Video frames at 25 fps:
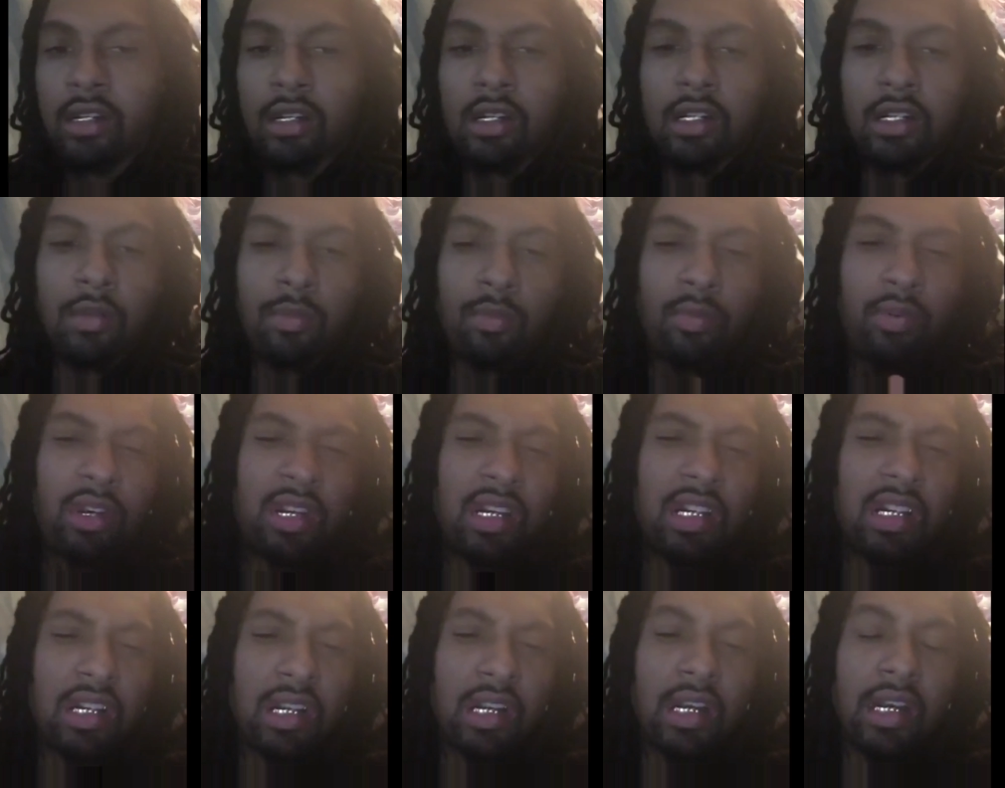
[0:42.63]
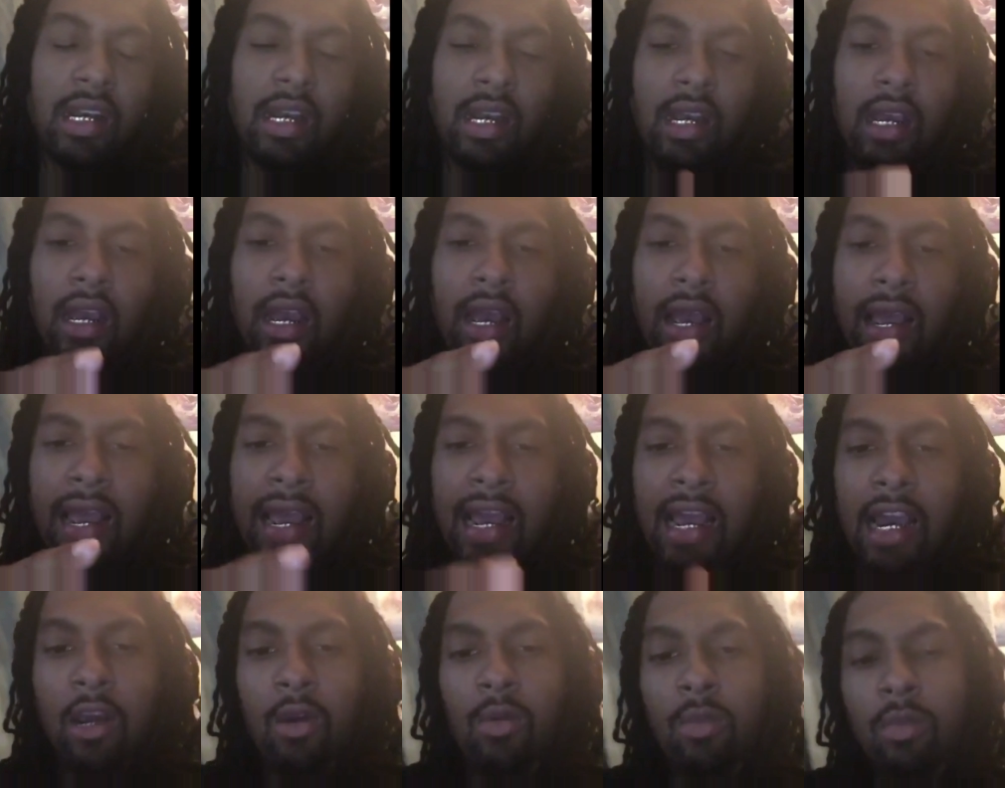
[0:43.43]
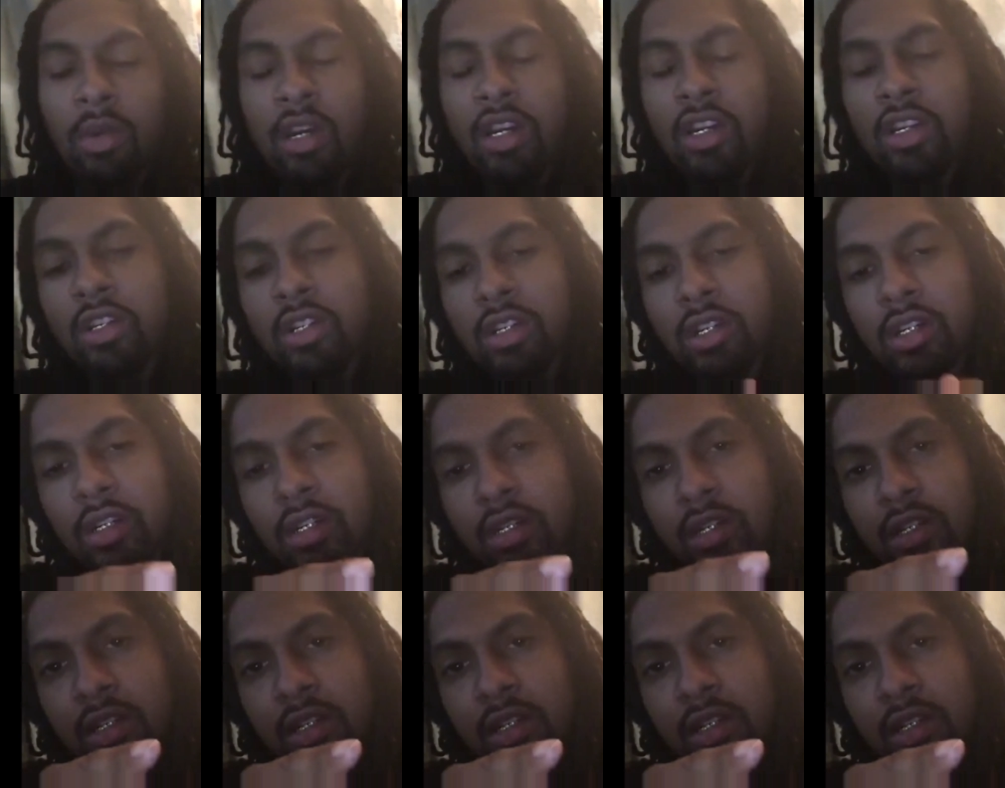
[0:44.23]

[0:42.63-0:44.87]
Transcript: to appreciate how much